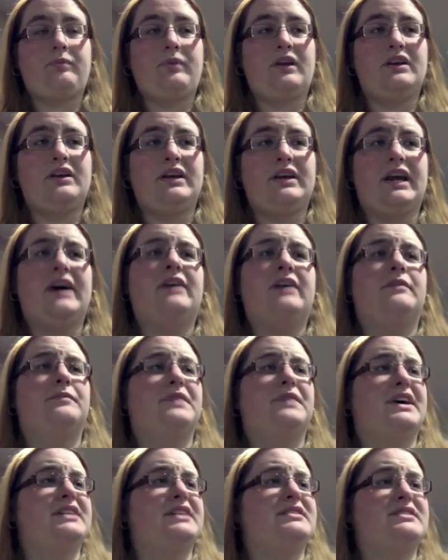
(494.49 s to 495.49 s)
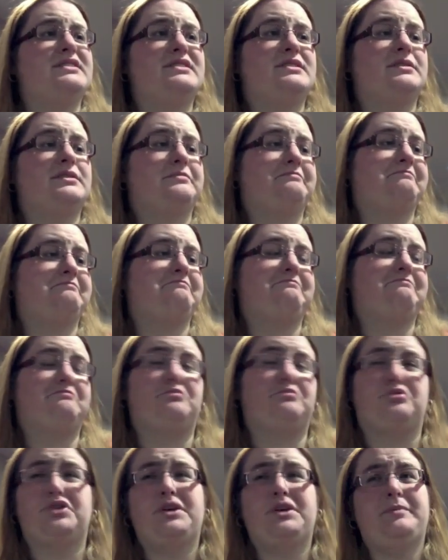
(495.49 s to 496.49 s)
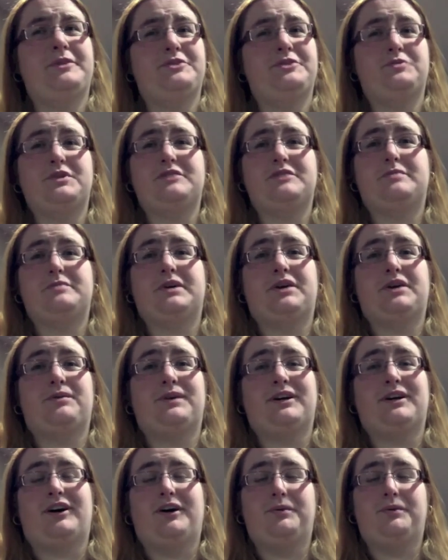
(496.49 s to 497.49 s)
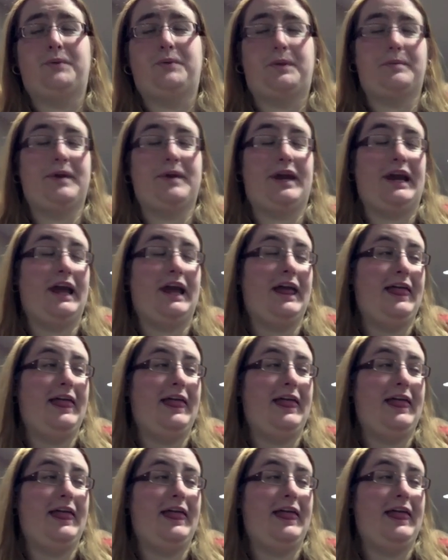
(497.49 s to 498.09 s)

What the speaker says: yeah, that's pretty much what's been going on with me.